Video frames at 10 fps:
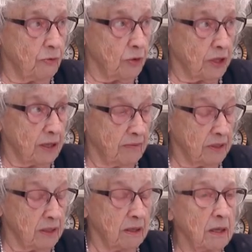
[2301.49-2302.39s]
for the
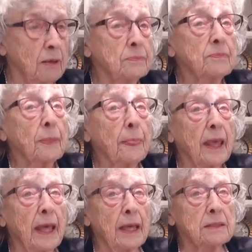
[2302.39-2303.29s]
governor.
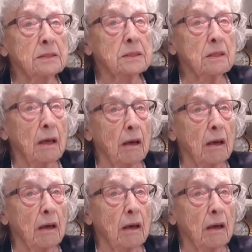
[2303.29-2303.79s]
And